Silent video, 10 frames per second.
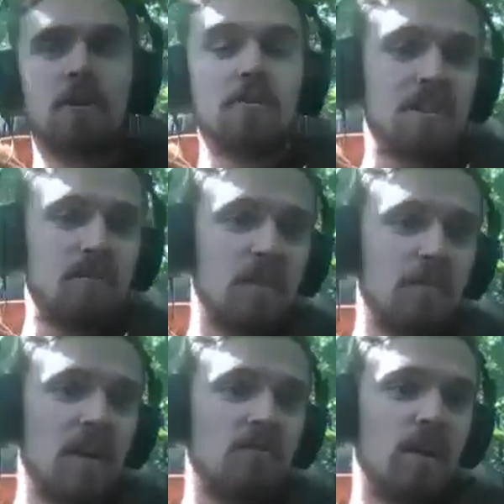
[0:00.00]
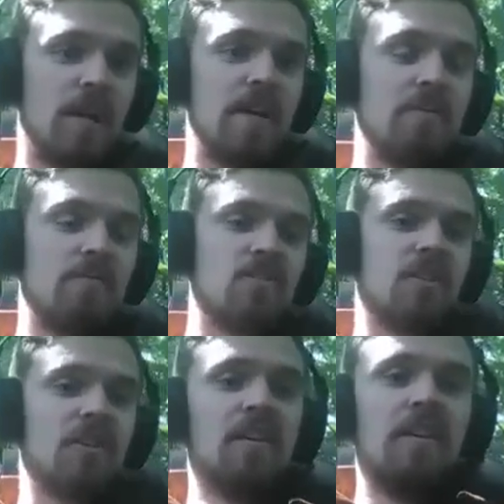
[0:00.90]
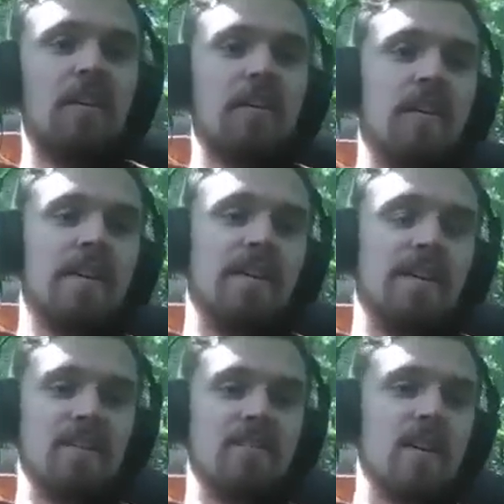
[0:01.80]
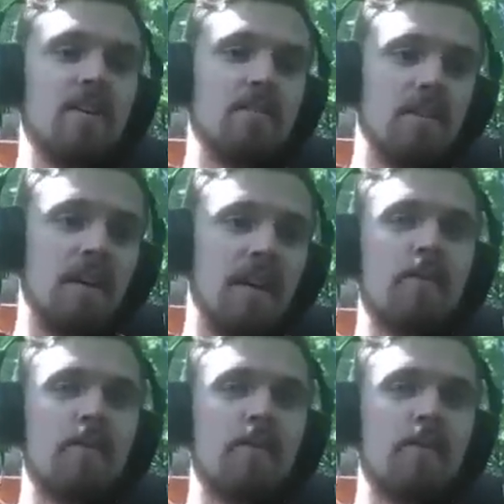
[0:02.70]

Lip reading: argue that's a big part of why Russia is invading Ukraine.